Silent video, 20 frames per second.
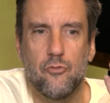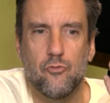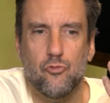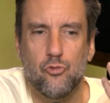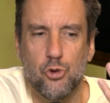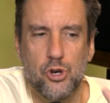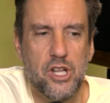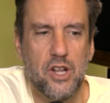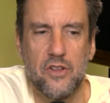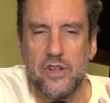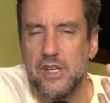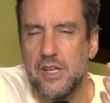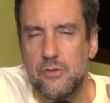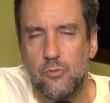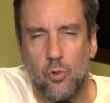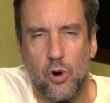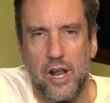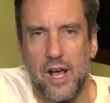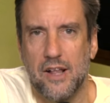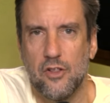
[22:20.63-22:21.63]
Really,
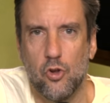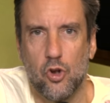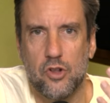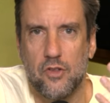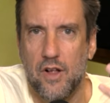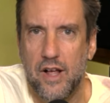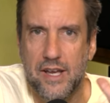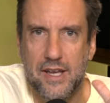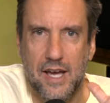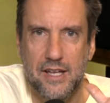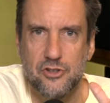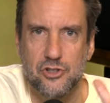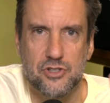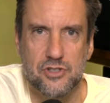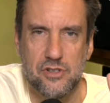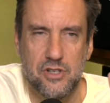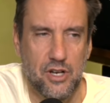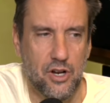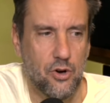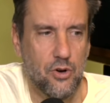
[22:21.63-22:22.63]
what I look like, I
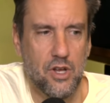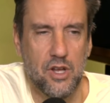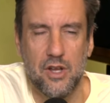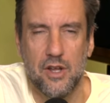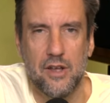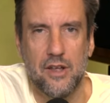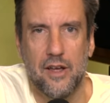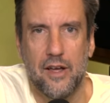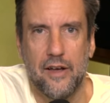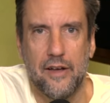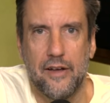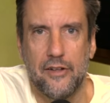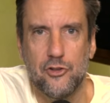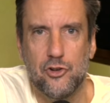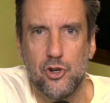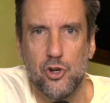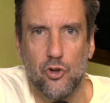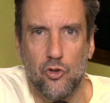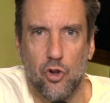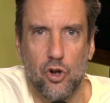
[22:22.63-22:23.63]
just, you know,
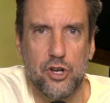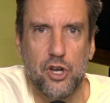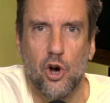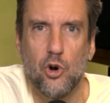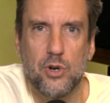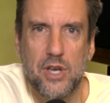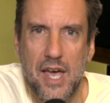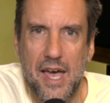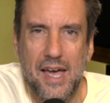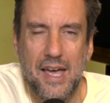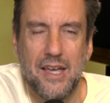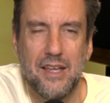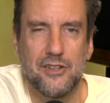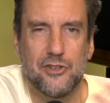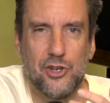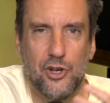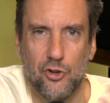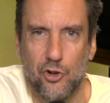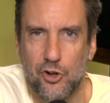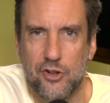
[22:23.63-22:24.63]
do you look okay?
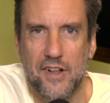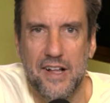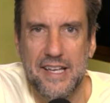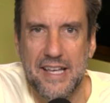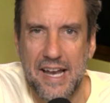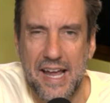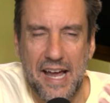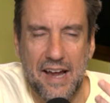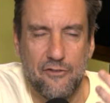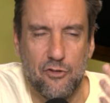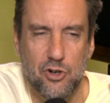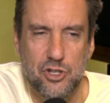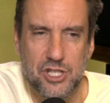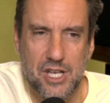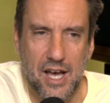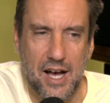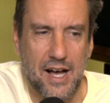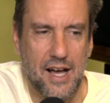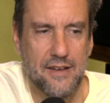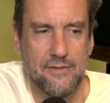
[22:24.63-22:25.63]
Do you look like an average
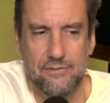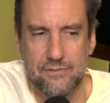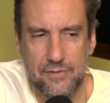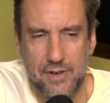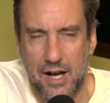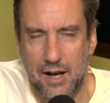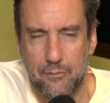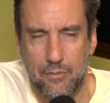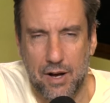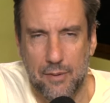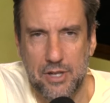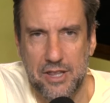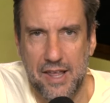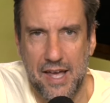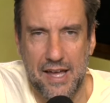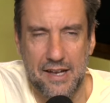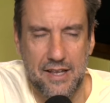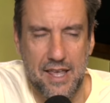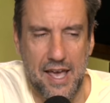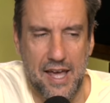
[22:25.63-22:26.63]
guy? I'm in
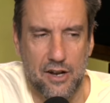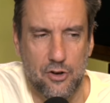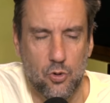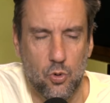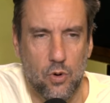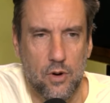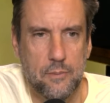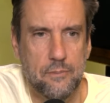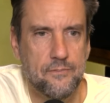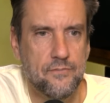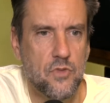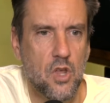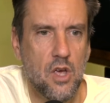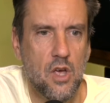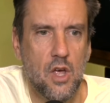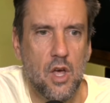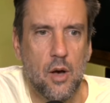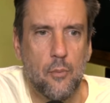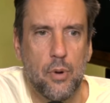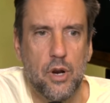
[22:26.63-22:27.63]
that category.
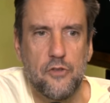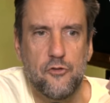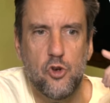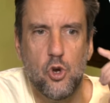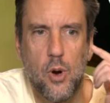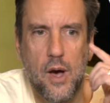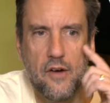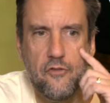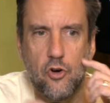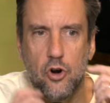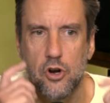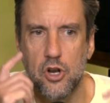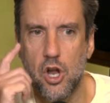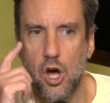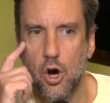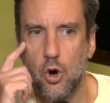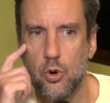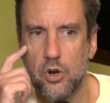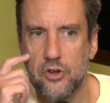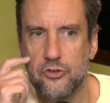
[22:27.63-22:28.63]
But if you ever
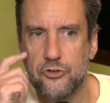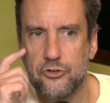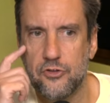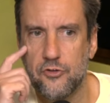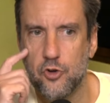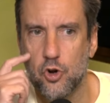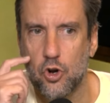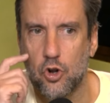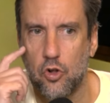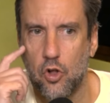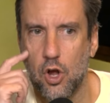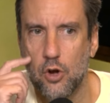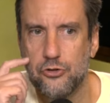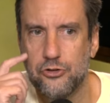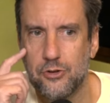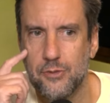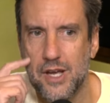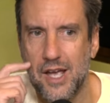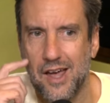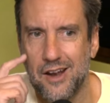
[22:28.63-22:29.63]
notice, if you're close
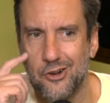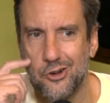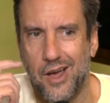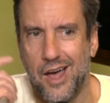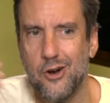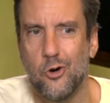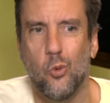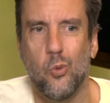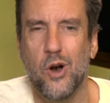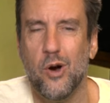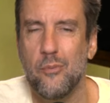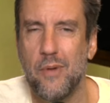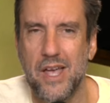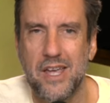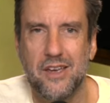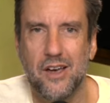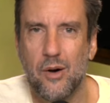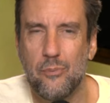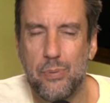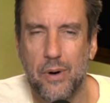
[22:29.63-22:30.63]
to me, I don't wear
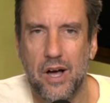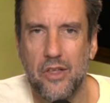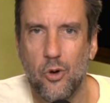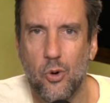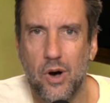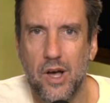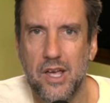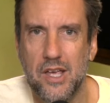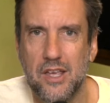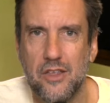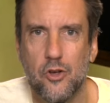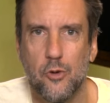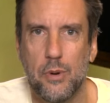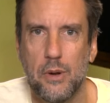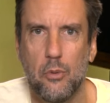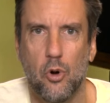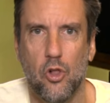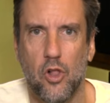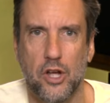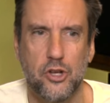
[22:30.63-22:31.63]
makeup, by the way, either.
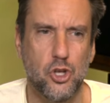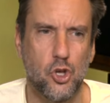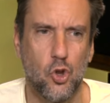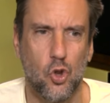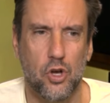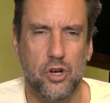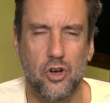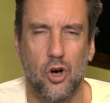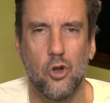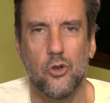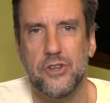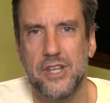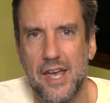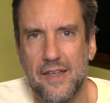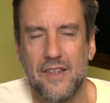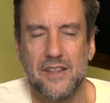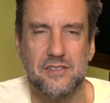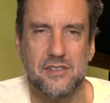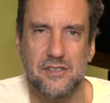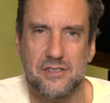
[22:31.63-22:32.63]
People are like, you look old. Yeah,
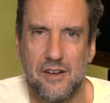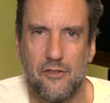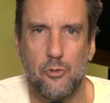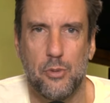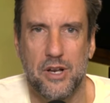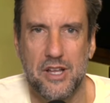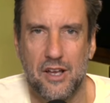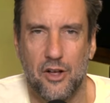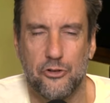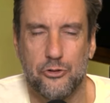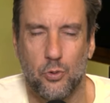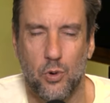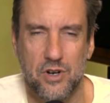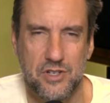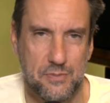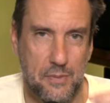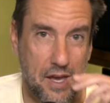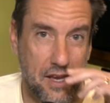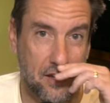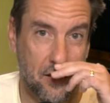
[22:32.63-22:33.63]
that's because everybody else
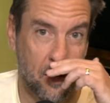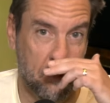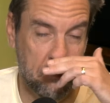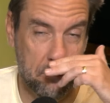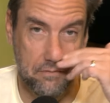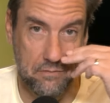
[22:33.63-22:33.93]
wears makeup.